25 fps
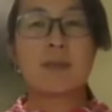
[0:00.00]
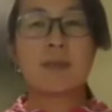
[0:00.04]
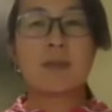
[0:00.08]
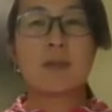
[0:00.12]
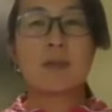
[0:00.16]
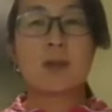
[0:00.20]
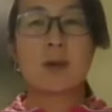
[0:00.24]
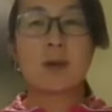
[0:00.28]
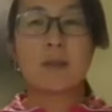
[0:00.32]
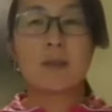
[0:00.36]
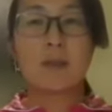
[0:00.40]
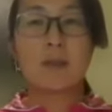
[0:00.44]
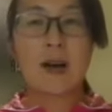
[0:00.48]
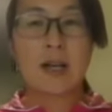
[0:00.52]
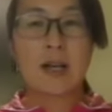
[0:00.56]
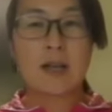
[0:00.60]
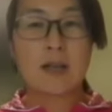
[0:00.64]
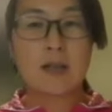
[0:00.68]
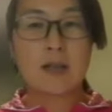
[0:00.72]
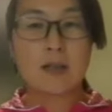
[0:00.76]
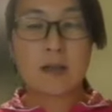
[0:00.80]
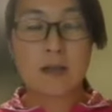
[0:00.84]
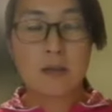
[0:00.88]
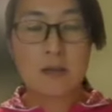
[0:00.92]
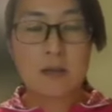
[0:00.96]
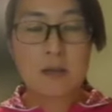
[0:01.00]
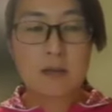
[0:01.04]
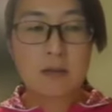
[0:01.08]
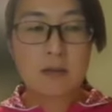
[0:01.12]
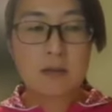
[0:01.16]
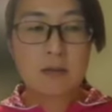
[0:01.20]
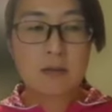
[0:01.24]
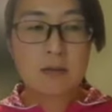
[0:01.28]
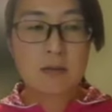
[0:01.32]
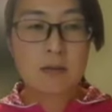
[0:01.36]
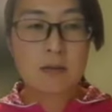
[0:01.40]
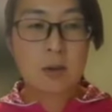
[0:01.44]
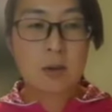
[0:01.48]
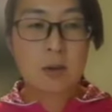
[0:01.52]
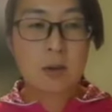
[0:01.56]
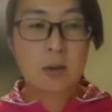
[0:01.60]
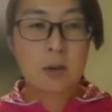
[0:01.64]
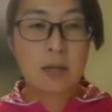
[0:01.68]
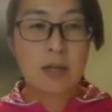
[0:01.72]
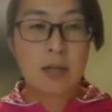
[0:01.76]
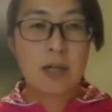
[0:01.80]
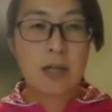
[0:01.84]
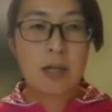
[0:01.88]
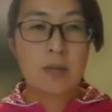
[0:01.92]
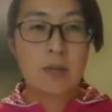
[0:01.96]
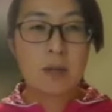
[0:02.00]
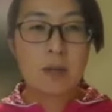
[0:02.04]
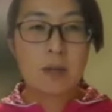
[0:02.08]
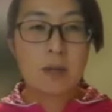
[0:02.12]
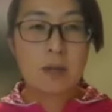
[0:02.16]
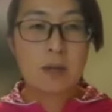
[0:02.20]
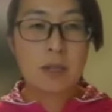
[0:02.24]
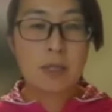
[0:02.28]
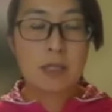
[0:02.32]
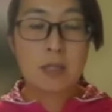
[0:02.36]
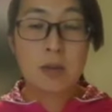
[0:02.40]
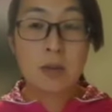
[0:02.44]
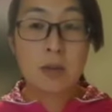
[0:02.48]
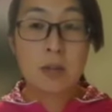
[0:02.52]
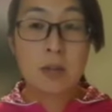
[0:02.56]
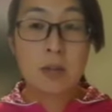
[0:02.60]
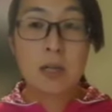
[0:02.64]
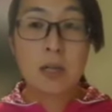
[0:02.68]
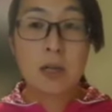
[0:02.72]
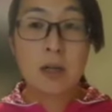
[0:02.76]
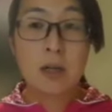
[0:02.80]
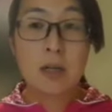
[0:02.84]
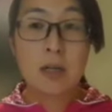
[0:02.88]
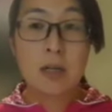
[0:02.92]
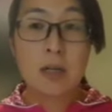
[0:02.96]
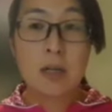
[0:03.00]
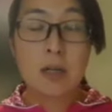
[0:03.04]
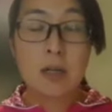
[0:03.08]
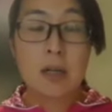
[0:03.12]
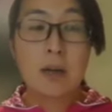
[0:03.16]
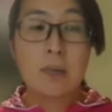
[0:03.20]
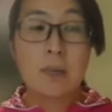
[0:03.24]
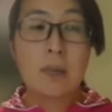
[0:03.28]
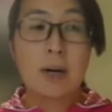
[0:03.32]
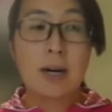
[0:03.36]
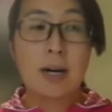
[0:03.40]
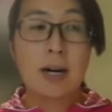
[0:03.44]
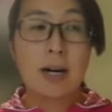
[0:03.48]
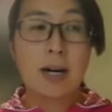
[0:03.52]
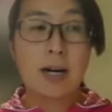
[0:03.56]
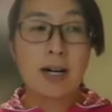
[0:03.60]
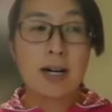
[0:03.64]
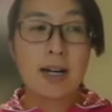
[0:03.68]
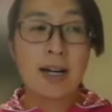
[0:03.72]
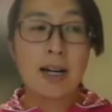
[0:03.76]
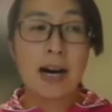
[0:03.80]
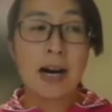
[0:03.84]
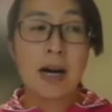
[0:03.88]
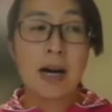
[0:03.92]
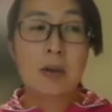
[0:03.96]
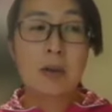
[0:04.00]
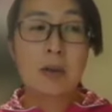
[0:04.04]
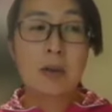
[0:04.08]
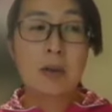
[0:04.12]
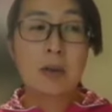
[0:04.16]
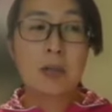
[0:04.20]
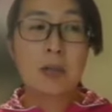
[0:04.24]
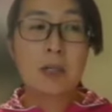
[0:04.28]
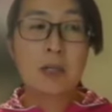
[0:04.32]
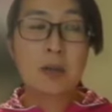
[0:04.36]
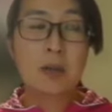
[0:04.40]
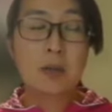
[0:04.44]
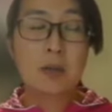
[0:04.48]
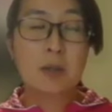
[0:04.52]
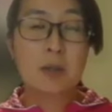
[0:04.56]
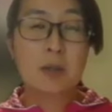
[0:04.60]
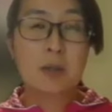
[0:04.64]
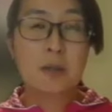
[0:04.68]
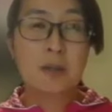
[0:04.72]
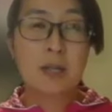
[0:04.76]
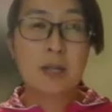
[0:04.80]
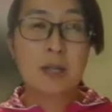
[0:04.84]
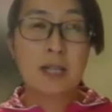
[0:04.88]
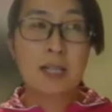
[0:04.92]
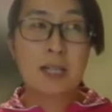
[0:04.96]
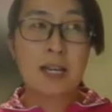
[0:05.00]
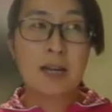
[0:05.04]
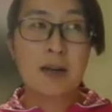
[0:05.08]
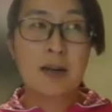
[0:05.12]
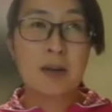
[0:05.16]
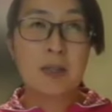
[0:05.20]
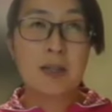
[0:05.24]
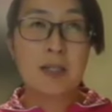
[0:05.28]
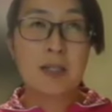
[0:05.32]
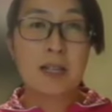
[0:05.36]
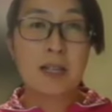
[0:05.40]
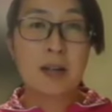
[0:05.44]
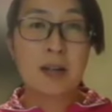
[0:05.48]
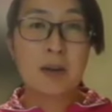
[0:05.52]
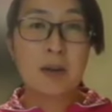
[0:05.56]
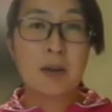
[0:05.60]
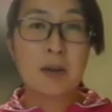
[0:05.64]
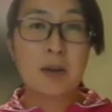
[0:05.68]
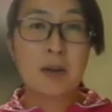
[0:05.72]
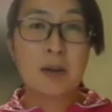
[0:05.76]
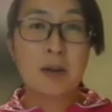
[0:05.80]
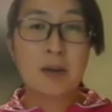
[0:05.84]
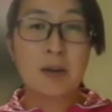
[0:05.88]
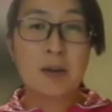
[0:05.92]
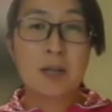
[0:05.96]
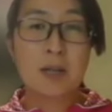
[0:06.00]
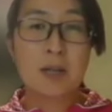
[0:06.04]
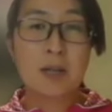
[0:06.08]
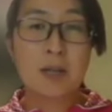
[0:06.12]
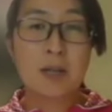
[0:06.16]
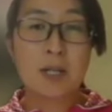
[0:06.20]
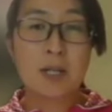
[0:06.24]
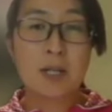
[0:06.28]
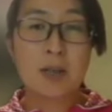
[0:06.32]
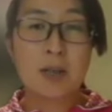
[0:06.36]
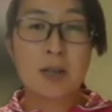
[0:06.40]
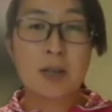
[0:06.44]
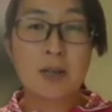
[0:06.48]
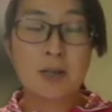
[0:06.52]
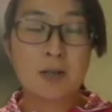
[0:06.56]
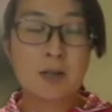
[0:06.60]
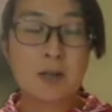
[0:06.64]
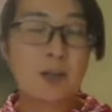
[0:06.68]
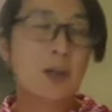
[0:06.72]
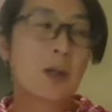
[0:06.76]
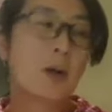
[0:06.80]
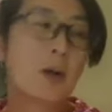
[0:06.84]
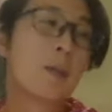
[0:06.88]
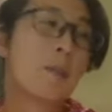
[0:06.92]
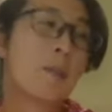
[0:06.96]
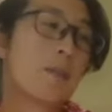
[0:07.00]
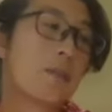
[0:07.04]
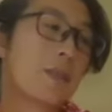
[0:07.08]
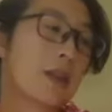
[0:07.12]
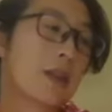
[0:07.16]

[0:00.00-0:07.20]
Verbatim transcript: not vital for like how many minutes. It was scary, but I was only observing and I was like, oh, what do I do? So,